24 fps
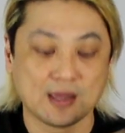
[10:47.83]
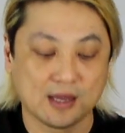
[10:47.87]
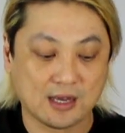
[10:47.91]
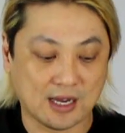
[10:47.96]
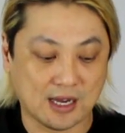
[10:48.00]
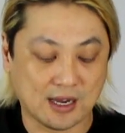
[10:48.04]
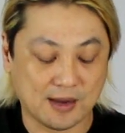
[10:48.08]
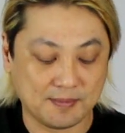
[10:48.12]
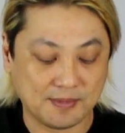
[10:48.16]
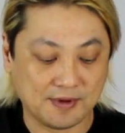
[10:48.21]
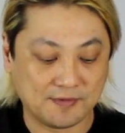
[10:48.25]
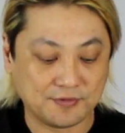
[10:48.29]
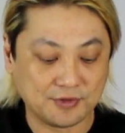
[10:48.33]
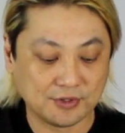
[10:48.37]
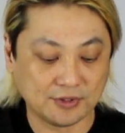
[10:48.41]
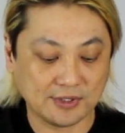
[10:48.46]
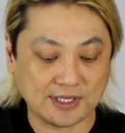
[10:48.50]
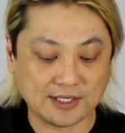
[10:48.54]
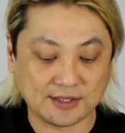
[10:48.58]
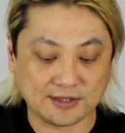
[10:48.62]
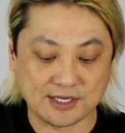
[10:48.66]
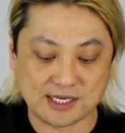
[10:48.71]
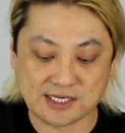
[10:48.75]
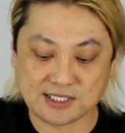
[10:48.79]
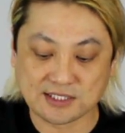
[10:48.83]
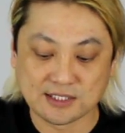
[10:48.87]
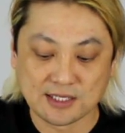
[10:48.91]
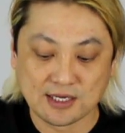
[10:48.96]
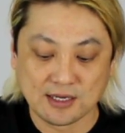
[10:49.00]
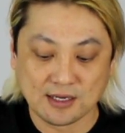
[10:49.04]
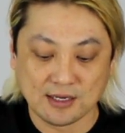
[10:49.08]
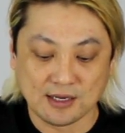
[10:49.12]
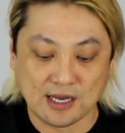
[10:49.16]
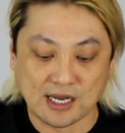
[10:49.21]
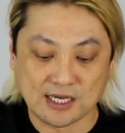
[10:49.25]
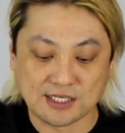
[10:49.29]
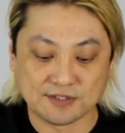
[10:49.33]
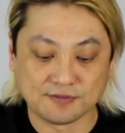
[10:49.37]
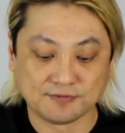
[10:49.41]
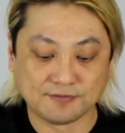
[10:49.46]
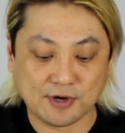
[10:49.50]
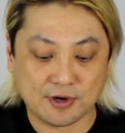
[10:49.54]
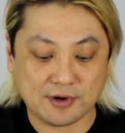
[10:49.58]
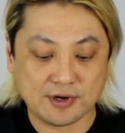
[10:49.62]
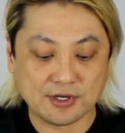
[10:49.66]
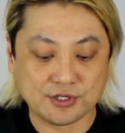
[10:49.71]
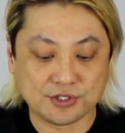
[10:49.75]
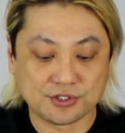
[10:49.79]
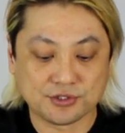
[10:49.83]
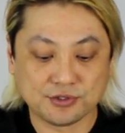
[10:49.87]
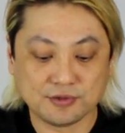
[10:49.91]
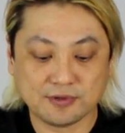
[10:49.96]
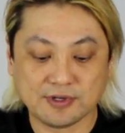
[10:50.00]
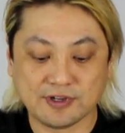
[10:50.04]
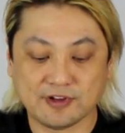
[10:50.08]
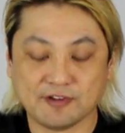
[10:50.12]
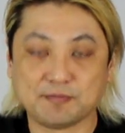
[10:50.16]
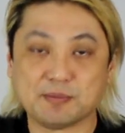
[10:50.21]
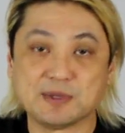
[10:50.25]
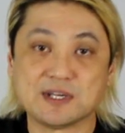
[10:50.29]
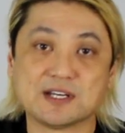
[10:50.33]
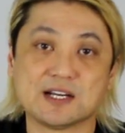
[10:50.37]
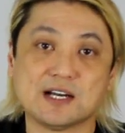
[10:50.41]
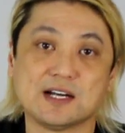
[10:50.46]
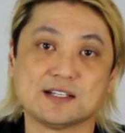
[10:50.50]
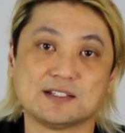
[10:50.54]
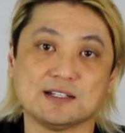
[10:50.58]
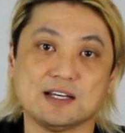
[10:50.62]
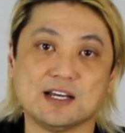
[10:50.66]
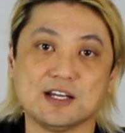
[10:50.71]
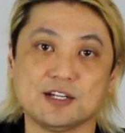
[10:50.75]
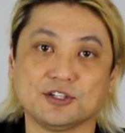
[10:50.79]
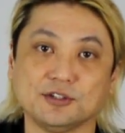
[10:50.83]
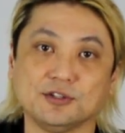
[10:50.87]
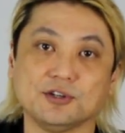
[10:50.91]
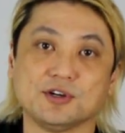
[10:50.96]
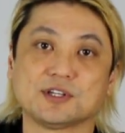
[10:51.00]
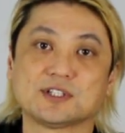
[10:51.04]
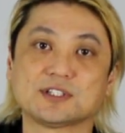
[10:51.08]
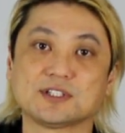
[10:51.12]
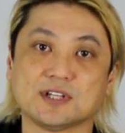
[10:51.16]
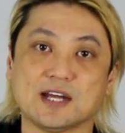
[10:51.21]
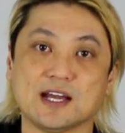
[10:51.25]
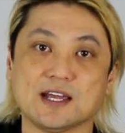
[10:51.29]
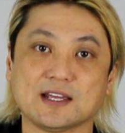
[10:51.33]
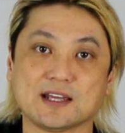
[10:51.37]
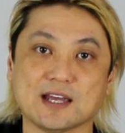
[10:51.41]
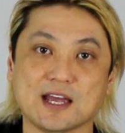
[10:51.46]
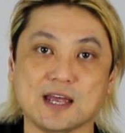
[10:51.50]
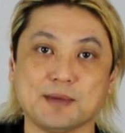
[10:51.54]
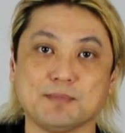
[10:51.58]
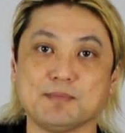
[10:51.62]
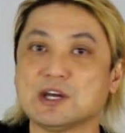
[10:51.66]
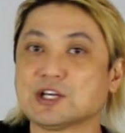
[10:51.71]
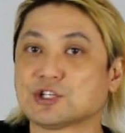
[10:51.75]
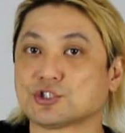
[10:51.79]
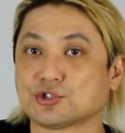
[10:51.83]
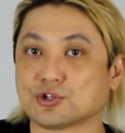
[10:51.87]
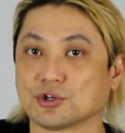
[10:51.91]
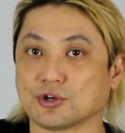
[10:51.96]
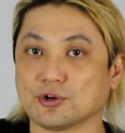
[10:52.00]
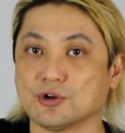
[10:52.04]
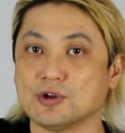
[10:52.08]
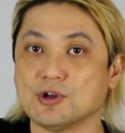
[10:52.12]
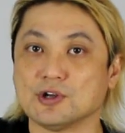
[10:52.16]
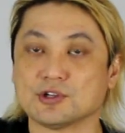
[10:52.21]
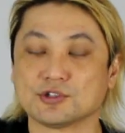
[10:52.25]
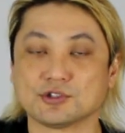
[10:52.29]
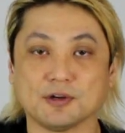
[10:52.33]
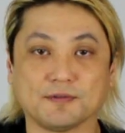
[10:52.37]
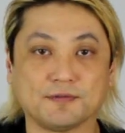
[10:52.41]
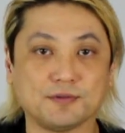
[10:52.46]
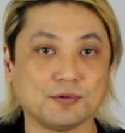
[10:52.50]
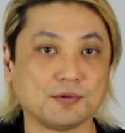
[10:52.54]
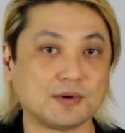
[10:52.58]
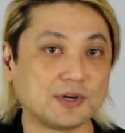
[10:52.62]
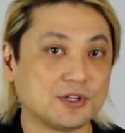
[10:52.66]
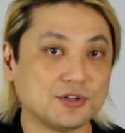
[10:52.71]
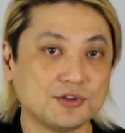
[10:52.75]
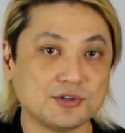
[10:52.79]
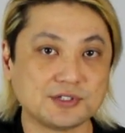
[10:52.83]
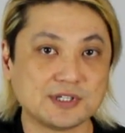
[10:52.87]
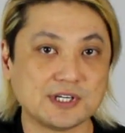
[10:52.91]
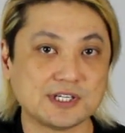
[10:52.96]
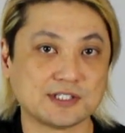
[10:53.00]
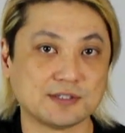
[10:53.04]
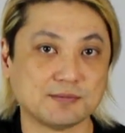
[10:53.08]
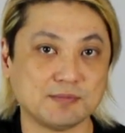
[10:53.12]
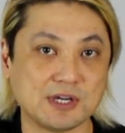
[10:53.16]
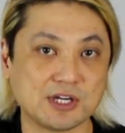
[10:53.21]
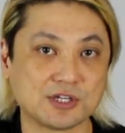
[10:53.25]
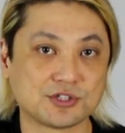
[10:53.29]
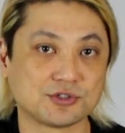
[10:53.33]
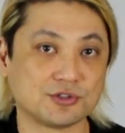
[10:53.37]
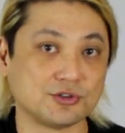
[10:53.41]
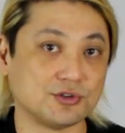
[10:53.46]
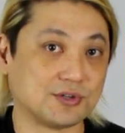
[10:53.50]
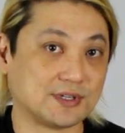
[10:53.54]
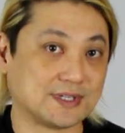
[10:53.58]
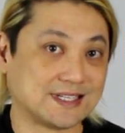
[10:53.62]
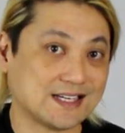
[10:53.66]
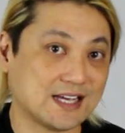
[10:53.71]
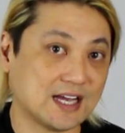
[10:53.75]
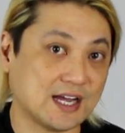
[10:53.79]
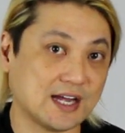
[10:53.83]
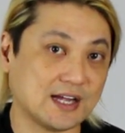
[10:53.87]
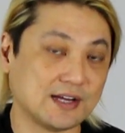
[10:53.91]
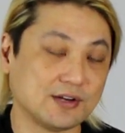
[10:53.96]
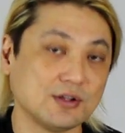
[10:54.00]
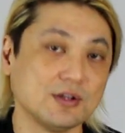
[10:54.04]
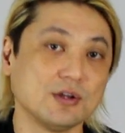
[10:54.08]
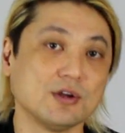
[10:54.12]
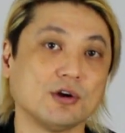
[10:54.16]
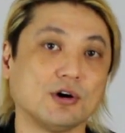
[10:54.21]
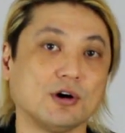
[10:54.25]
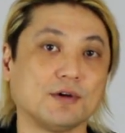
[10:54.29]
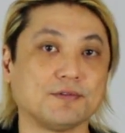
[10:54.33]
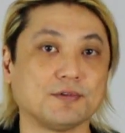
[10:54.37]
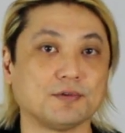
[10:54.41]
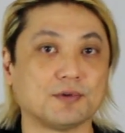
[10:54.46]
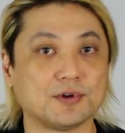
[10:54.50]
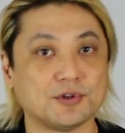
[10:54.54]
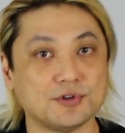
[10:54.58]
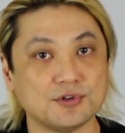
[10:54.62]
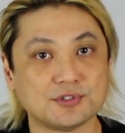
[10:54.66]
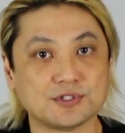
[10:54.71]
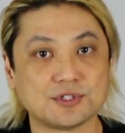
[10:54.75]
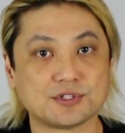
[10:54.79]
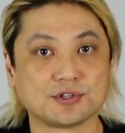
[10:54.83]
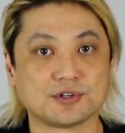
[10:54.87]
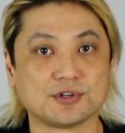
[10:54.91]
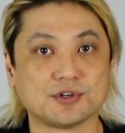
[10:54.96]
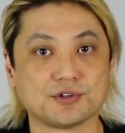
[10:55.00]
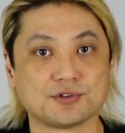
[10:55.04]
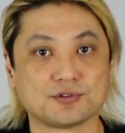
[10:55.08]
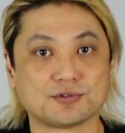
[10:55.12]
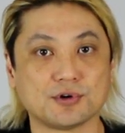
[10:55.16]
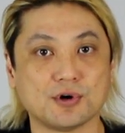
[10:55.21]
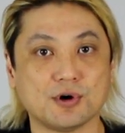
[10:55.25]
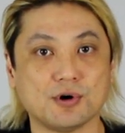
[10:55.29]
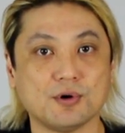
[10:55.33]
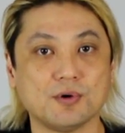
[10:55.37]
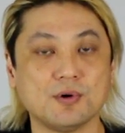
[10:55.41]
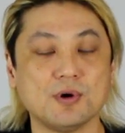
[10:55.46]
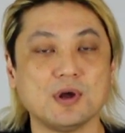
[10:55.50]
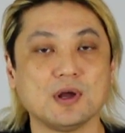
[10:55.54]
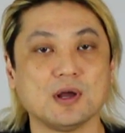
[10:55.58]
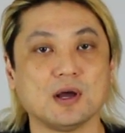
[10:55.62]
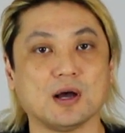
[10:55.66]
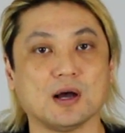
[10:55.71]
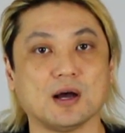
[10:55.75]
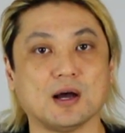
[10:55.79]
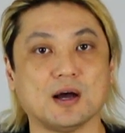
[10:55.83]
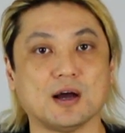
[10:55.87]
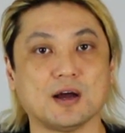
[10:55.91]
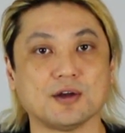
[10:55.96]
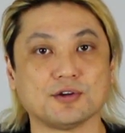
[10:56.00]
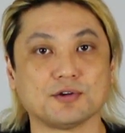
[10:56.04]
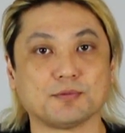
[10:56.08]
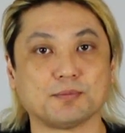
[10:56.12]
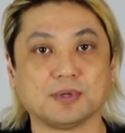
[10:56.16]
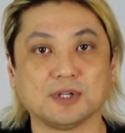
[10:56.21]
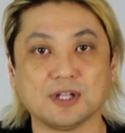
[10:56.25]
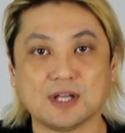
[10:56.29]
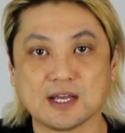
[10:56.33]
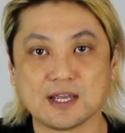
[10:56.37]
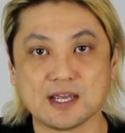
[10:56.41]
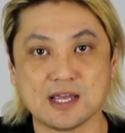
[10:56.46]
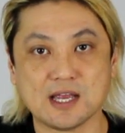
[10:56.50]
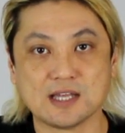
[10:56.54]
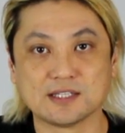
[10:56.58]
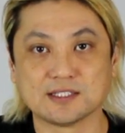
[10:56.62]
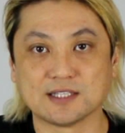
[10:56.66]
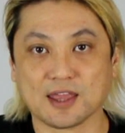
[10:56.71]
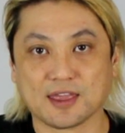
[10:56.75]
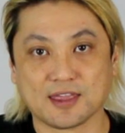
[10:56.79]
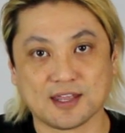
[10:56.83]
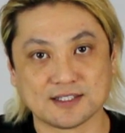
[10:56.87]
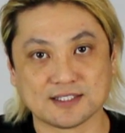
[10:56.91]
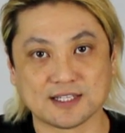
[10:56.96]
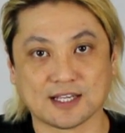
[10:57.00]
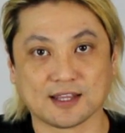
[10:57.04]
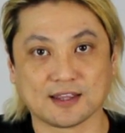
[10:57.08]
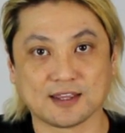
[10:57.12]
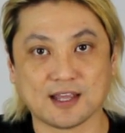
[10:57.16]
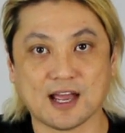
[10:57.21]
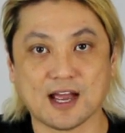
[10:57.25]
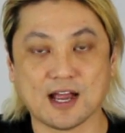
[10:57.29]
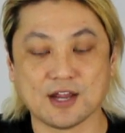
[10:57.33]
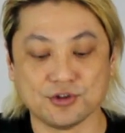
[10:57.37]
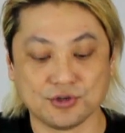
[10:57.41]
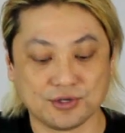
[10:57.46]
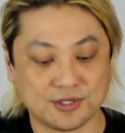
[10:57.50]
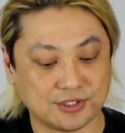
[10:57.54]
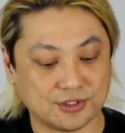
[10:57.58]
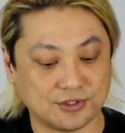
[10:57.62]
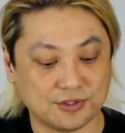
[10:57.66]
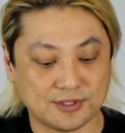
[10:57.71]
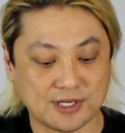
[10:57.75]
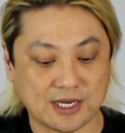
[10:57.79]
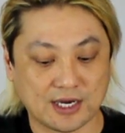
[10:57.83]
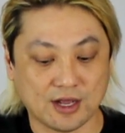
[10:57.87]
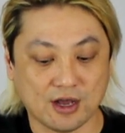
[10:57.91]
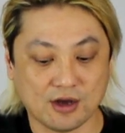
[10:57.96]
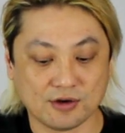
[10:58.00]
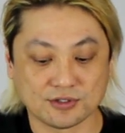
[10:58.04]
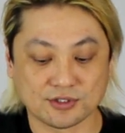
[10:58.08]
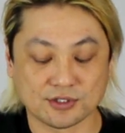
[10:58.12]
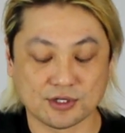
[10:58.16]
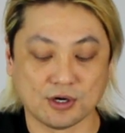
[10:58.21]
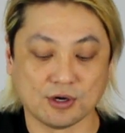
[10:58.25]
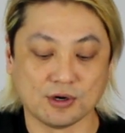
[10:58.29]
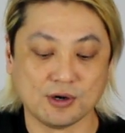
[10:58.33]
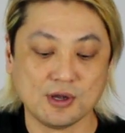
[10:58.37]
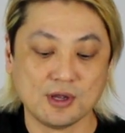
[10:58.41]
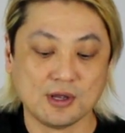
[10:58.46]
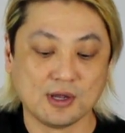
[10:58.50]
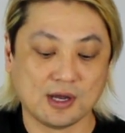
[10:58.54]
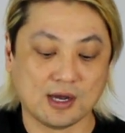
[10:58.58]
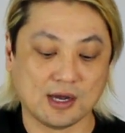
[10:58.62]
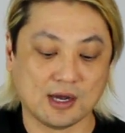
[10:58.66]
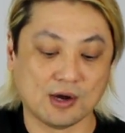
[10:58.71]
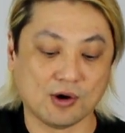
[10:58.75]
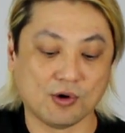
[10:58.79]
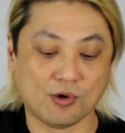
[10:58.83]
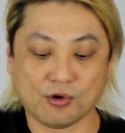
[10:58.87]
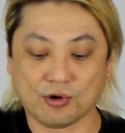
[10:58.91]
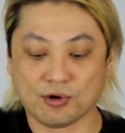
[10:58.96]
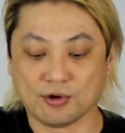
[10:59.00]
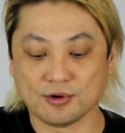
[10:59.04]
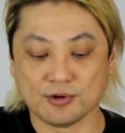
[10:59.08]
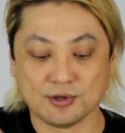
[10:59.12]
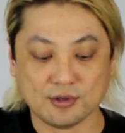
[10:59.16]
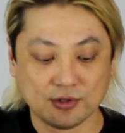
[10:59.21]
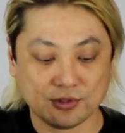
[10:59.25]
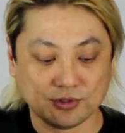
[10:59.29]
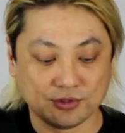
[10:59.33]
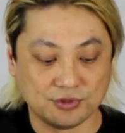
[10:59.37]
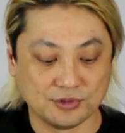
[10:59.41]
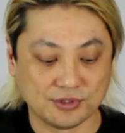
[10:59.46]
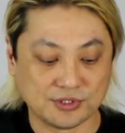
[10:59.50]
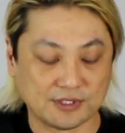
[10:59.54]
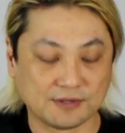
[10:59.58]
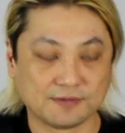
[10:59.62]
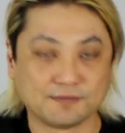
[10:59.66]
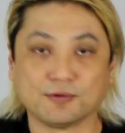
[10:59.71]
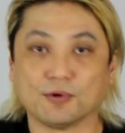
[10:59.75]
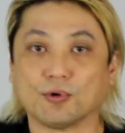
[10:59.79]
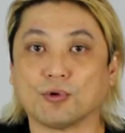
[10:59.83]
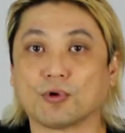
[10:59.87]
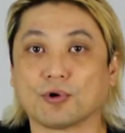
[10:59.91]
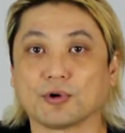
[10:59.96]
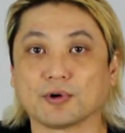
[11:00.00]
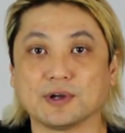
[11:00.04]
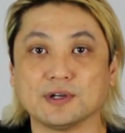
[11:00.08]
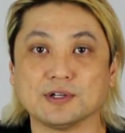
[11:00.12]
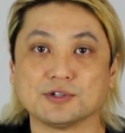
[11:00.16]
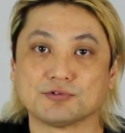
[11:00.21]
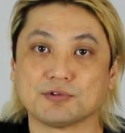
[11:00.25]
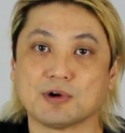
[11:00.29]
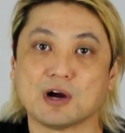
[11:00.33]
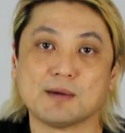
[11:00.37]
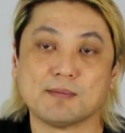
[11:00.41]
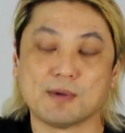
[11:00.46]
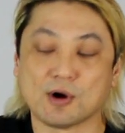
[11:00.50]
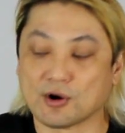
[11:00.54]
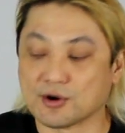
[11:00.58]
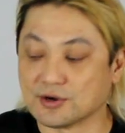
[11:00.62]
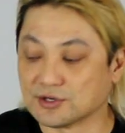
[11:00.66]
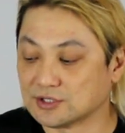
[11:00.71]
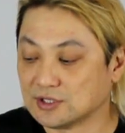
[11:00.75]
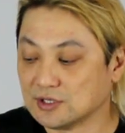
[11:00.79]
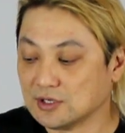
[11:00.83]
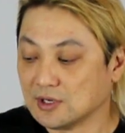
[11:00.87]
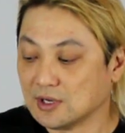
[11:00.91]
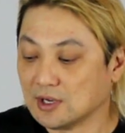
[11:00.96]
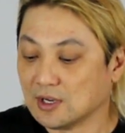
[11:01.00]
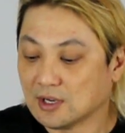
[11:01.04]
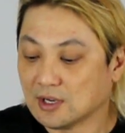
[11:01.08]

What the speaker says: If you look at this, it's very intuitive because it looks like a mixer. So if you want to use it as a mixer, you can. Or if you want to use it to control your plugins and things like that, you can do that also. Or use it for organ drawbars.